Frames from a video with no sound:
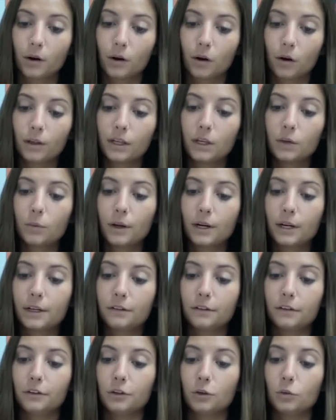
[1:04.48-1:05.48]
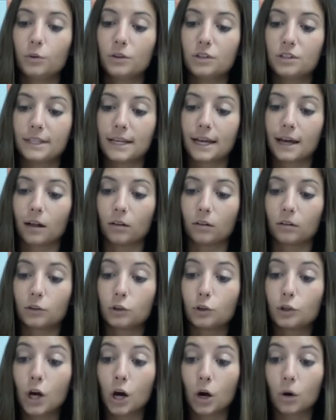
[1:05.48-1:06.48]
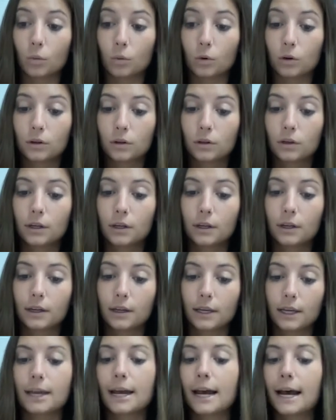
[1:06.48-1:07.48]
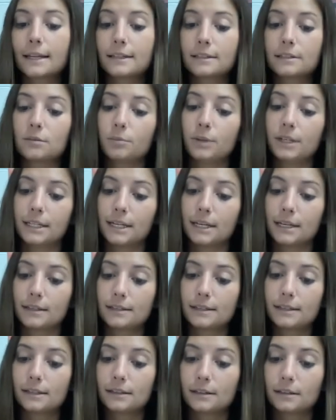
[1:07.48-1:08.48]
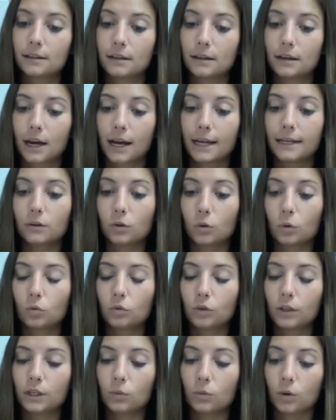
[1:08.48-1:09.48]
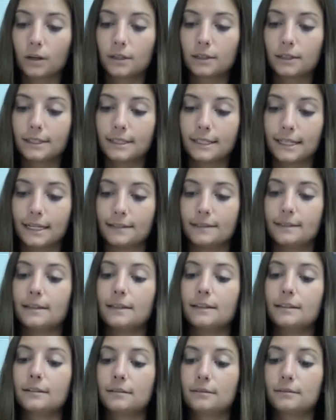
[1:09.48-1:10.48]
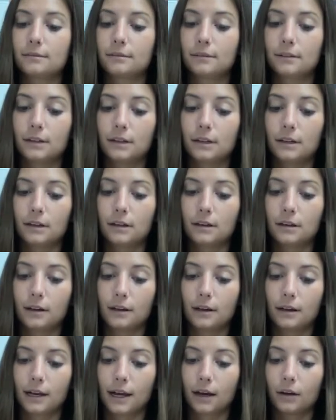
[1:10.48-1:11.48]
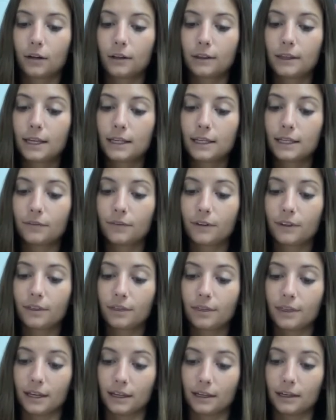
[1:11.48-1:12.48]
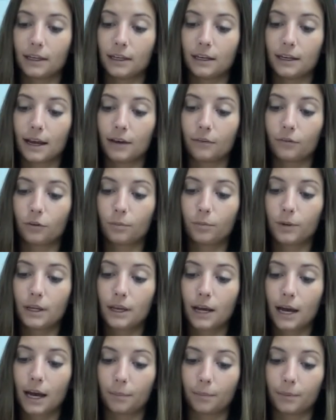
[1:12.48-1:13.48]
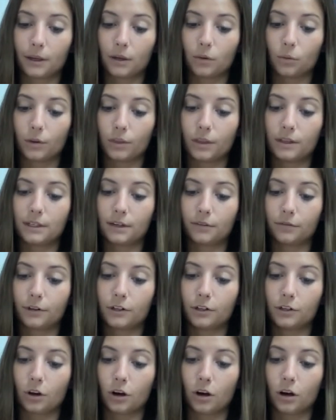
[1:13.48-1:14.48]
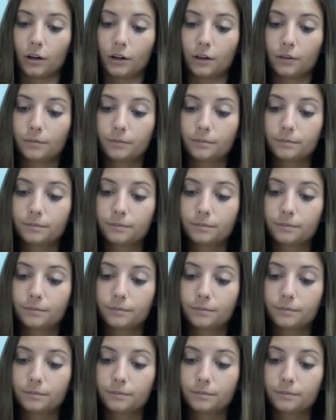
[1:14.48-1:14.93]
All he wanted to do was yell, "No, it has to be Daisy. I only want Daisy." How could they even think he'd ever be happy with a different dog?